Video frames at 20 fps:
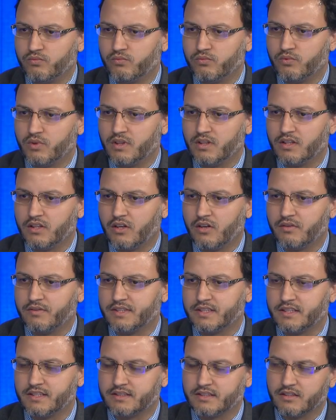Well,
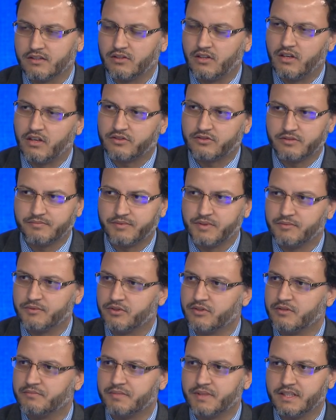obviously it's a long Supreme
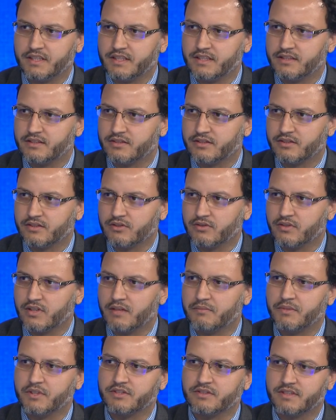Court opinion, so a
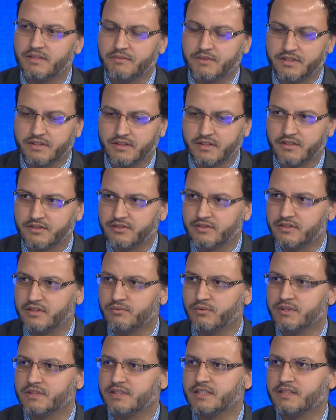bunch of them are still concerned
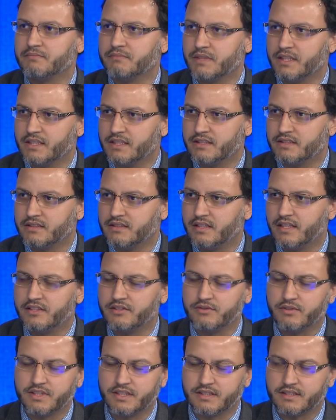what this means. They
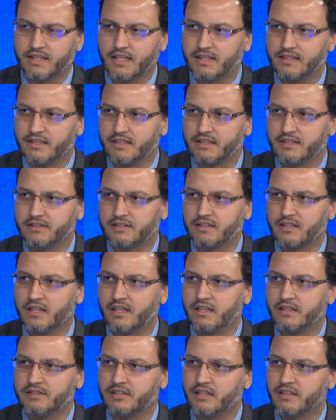do understand that it's
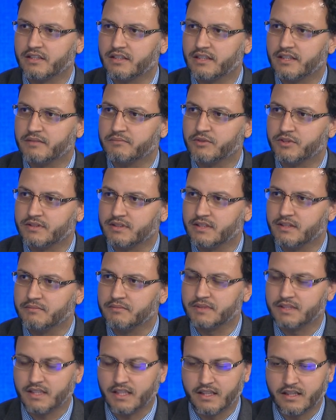targeting
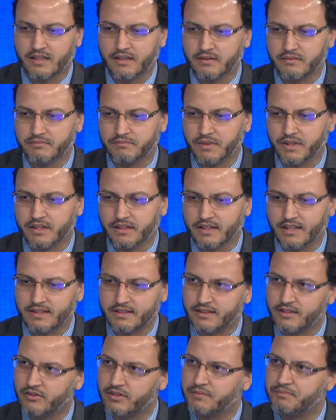Muslims, but let's
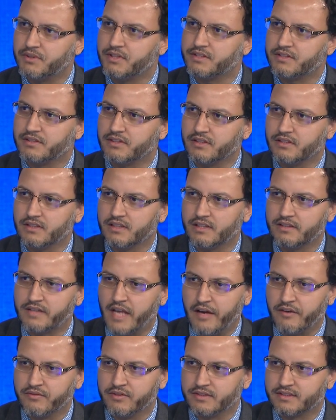say on a personal
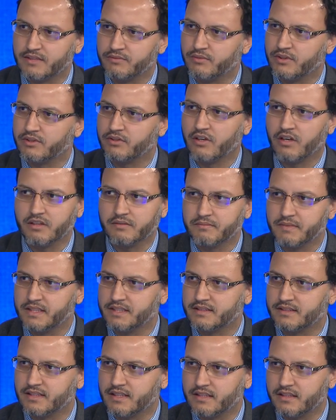level, someone called me, they
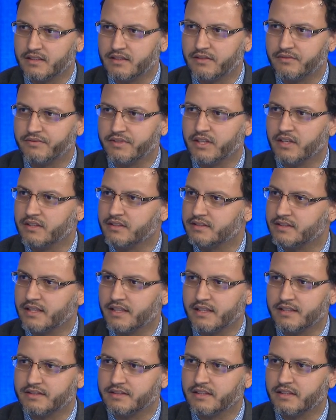said their
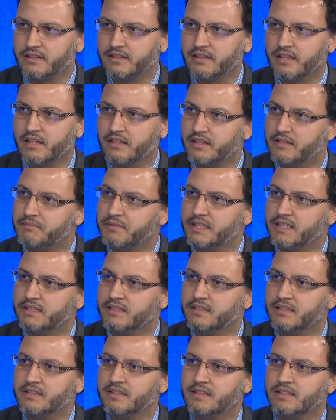fiancé is in Libya.
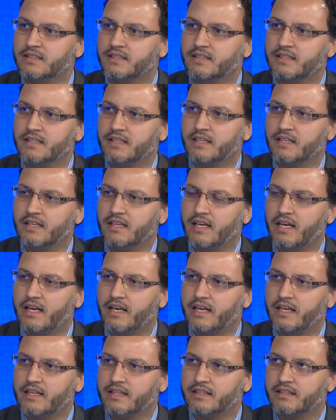
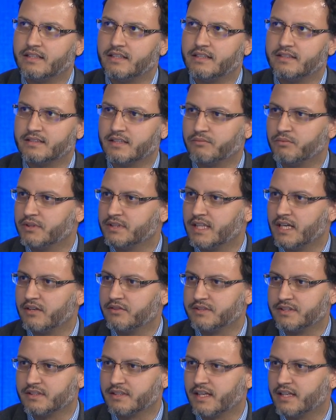And he said, well, now
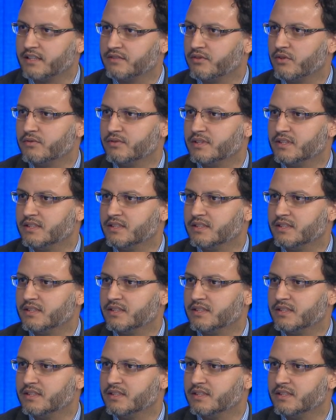is it kind of over?